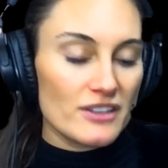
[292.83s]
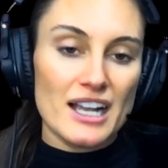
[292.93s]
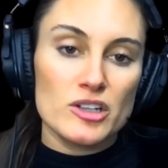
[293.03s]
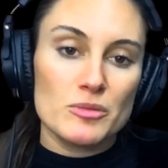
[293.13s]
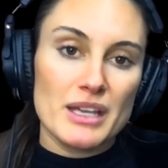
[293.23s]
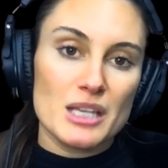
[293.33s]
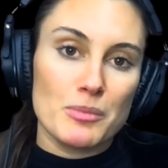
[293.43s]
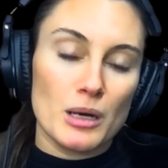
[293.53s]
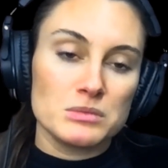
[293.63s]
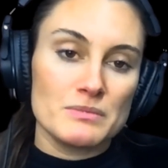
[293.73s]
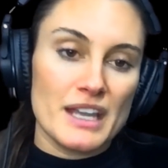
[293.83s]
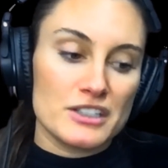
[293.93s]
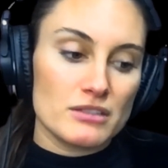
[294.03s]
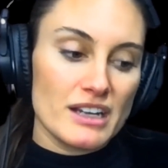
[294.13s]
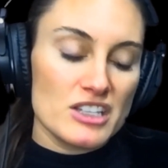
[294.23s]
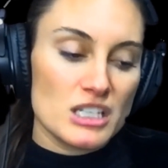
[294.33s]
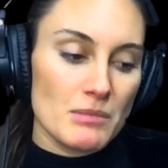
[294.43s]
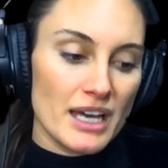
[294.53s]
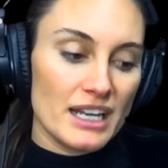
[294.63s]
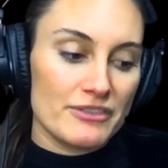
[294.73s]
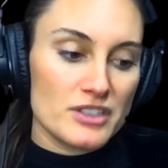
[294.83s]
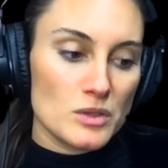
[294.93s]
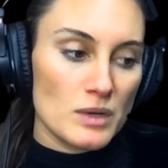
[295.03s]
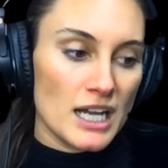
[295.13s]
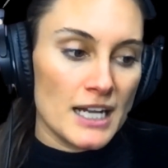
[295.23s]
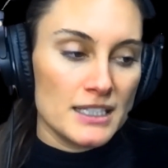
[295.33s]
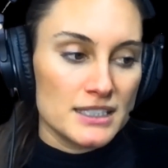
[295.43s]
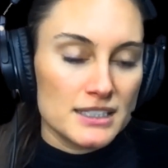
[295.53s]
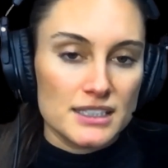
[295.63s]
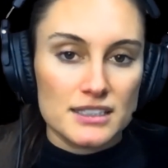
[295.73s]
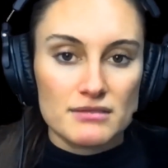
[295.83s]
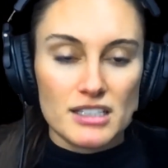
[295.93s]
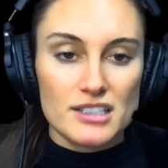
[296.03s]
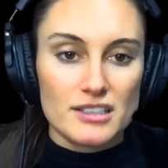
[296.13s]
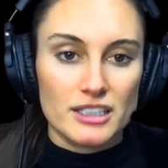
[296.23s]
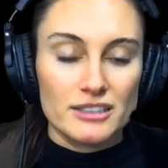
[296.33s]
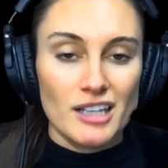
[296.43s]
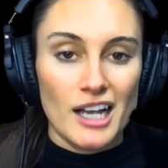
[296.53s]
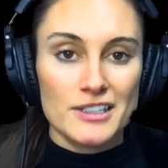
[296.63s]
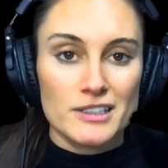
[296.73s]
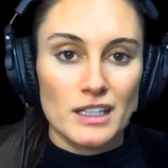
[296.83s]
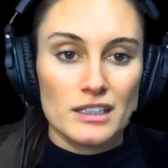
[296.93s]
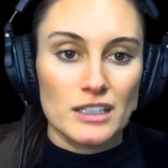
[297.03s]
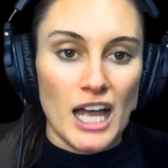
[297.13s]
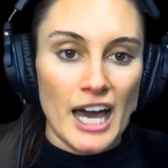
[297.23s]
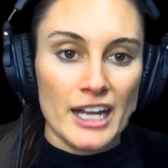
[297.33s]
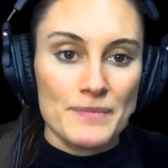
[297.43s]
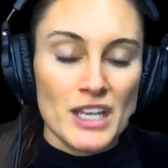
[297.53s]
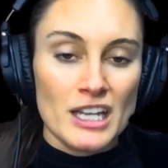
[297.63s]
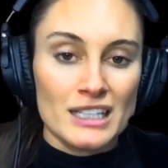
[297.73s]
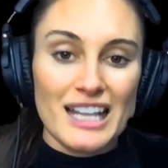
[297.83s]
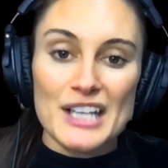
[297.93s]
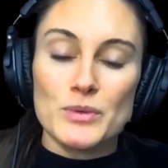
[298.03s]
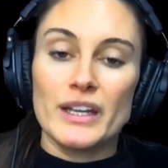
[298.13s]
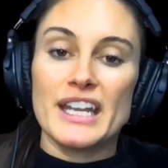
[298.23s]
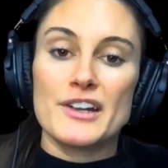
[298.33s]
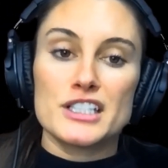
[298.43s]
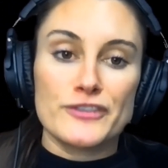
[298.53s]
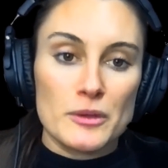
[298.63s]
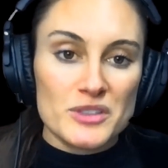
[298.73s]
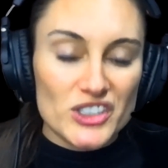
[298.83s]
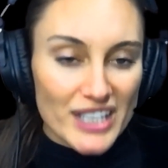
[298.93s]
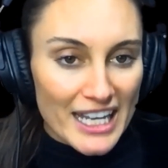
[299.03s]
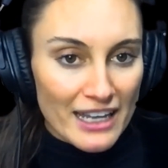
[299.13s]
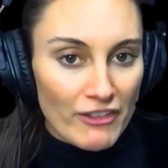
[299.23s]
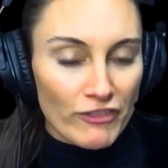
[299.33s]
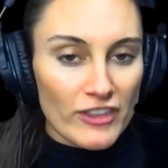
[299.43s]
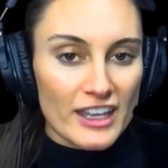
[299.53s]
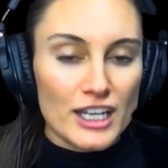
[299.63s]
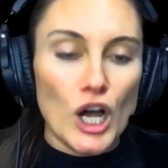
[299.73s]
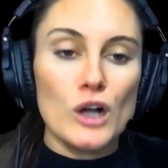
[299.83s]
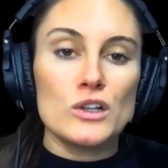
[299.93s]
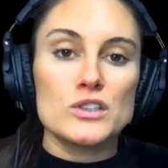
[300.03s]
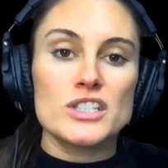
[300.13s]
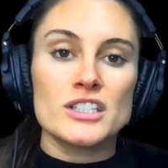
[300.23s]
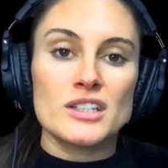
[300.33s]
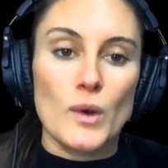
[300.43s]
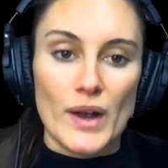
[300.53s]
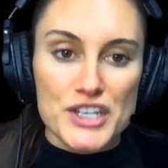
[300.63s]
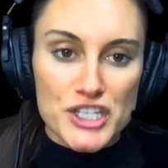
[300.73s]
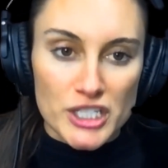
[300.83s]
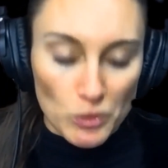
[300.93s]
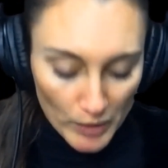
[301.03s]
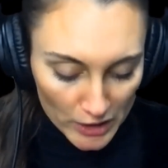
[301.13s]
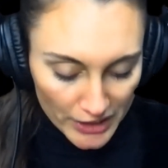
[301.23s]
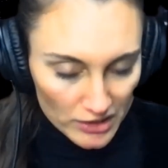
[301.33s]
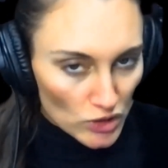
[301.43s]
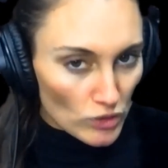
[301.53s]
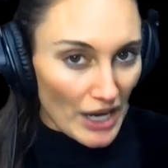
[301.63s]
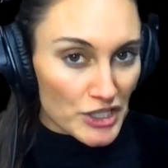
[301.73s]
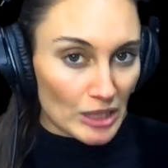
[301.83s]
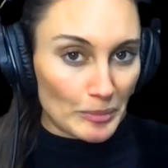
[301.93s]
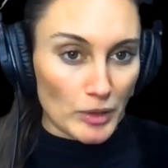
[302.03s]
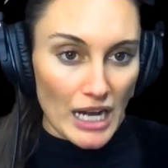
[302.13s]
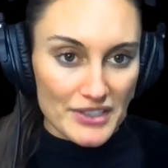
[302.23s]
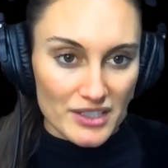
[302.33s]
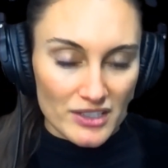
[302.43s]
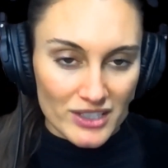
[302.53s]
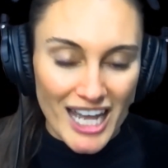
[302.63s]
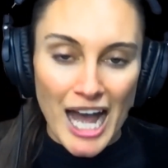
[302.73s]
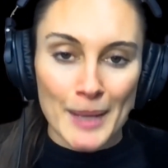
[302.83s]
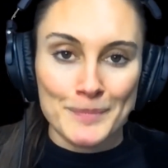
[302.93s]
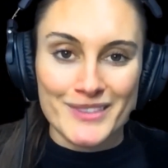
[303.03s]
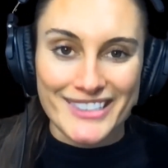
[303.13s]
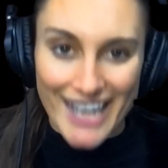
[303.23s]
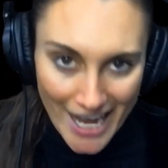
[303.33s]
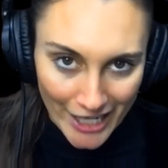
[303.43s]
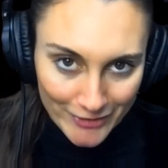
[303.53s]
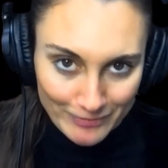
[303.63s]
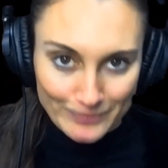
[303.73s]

that could be your problem there, Therese. You might have to hustle a little harder. Last one here is from Steve. The golden question: will construction prices come down?